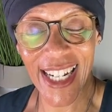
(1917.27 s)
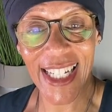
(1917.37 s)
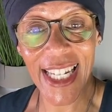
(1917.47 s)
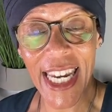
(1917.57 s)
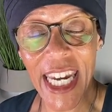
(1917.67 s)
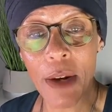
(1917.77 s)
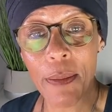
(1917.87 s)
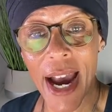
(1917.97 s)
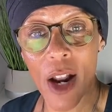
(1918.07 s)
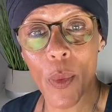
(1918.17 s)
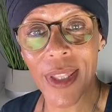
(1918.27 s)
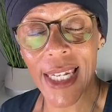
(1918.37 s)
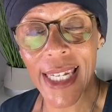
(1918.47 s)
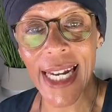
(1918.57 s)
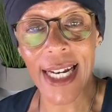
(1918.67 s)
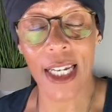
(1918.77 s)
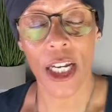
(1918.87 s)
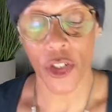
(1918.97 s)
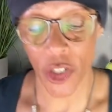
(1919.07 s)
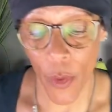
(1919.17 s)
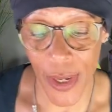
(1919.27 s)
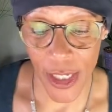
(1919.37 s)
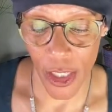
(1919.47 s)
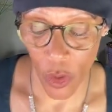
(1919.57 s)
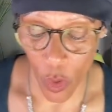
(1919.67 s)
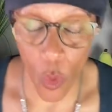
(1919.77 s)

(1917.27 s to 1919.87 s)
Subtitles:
You get an email with a link to go into the